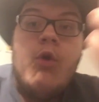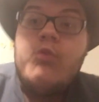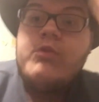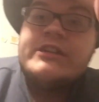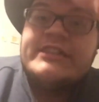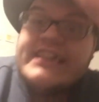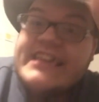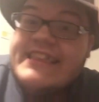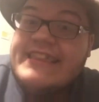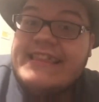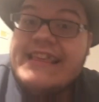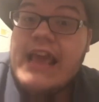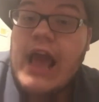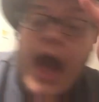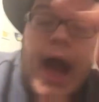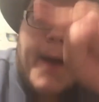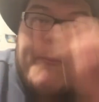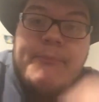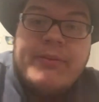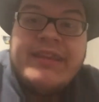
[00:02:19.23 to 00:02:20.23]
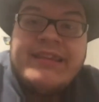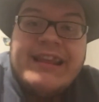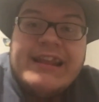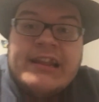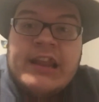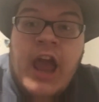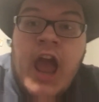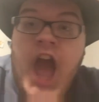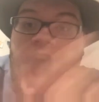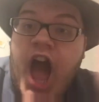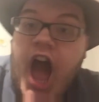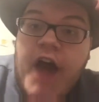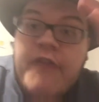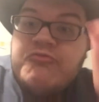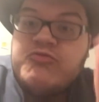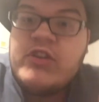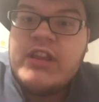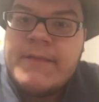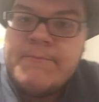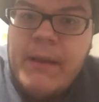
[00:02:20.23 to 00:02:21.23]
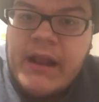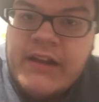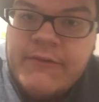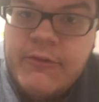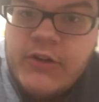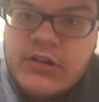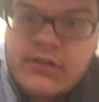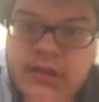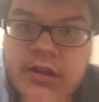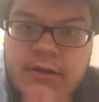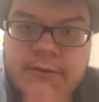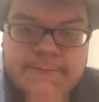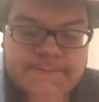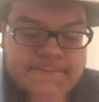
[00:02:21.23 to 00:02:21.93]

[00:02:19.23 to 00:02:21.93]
which is the opposite of respectful.